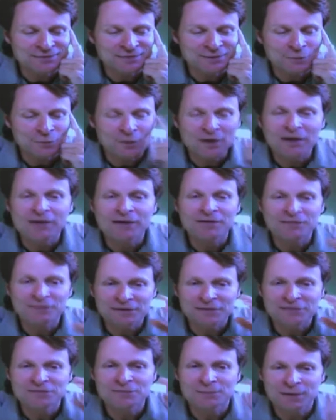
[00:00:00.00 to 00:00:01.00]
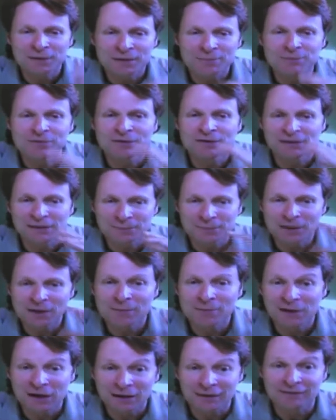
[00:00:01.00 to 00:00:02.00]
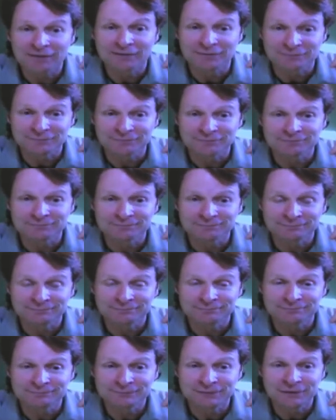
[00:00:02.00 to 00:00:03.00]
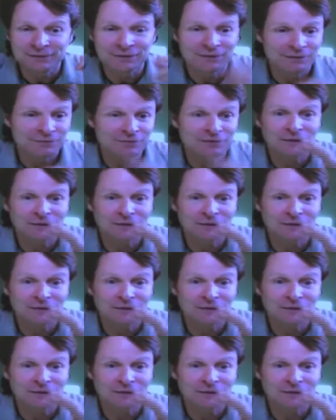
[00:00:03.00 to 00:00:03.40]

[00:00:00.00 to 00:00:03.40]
what kind of things am I putting in my body? Yes. You know,